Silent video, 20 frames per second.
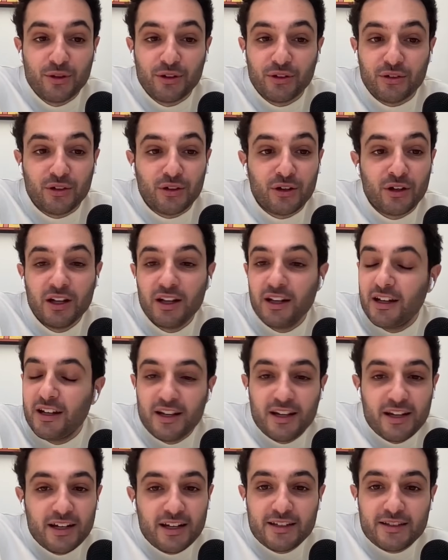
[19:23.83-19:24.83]
but
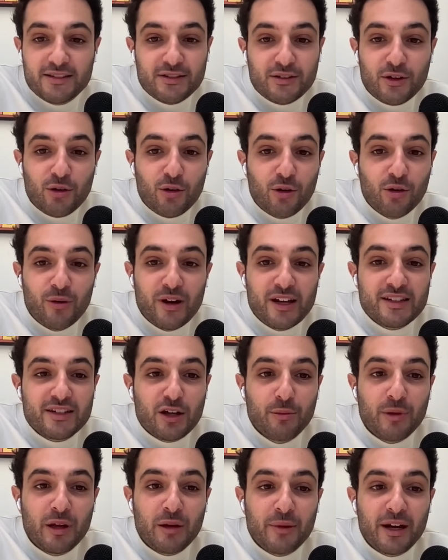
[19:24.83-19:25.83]
it's always
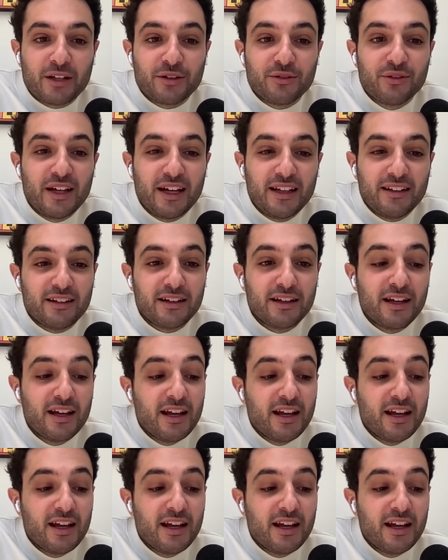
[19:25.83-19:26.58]
coming back to that.